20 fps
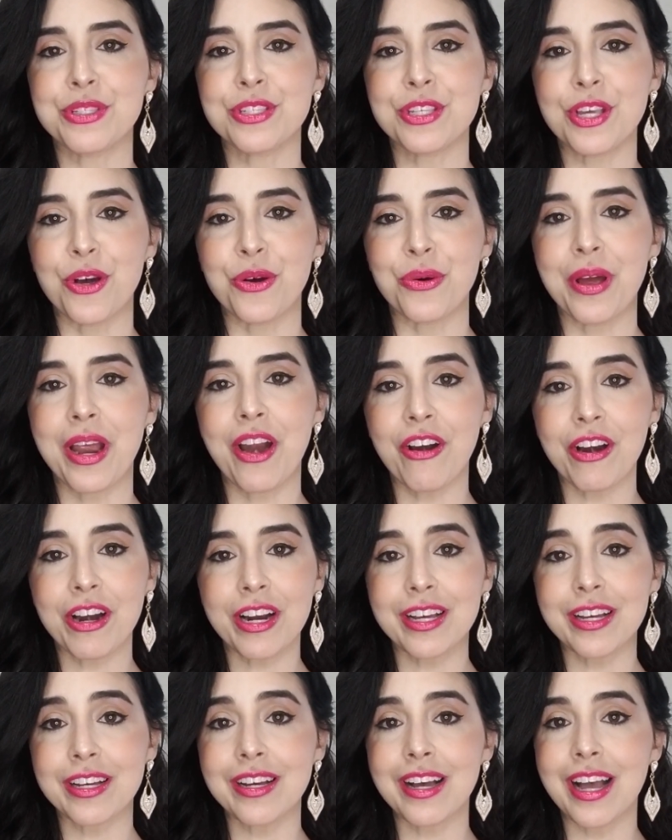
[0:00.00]
So
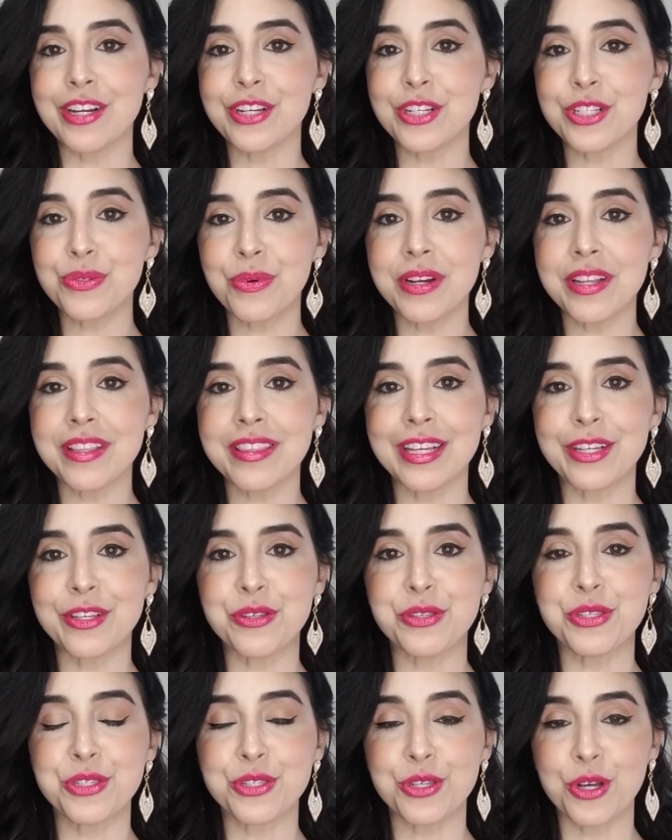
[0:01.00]
Erika, I just want to thank
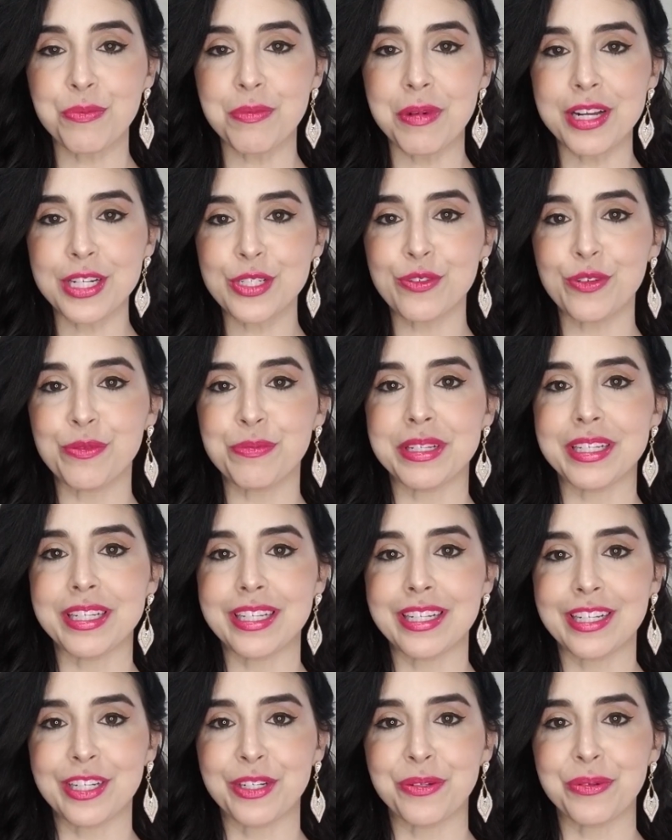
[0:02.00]
you so much for
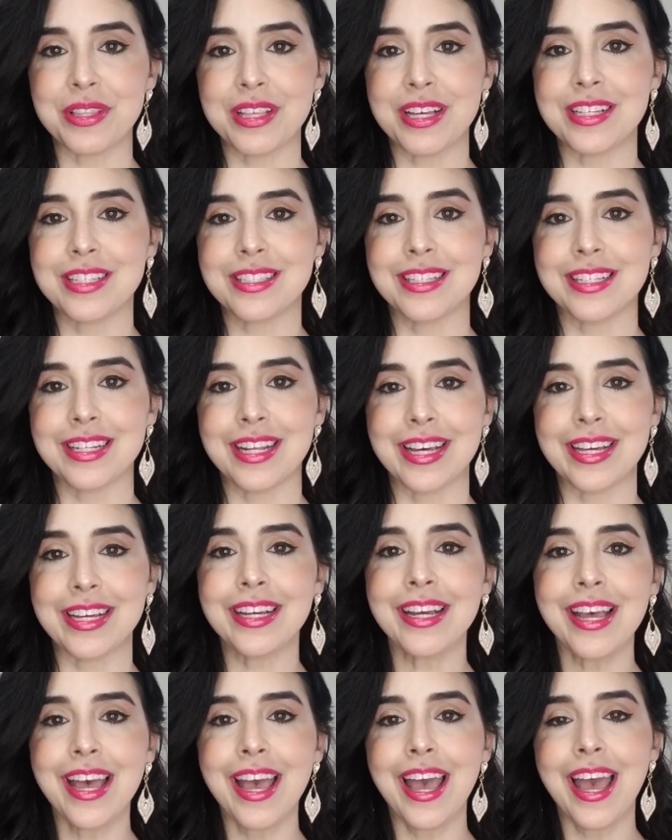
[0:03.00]
being here with us
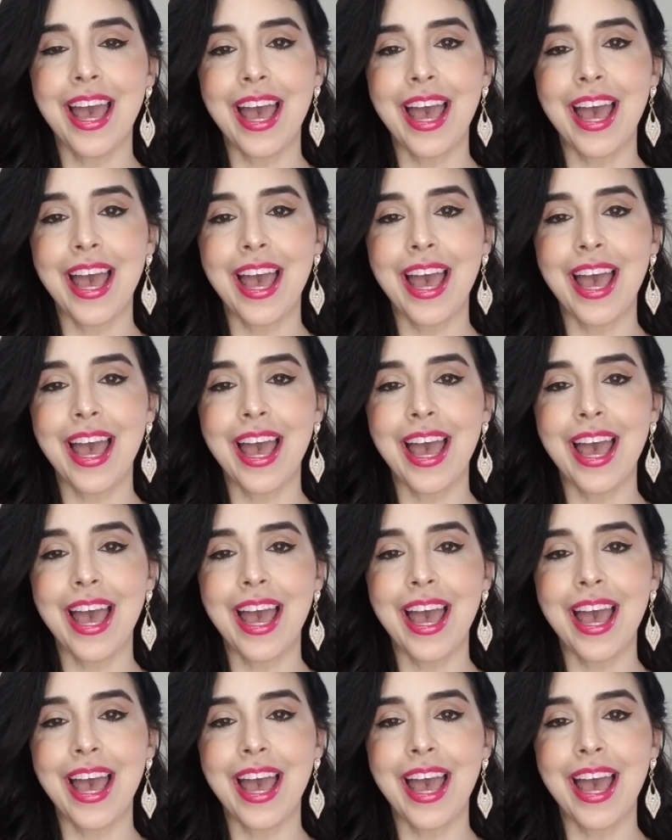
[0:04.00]
today.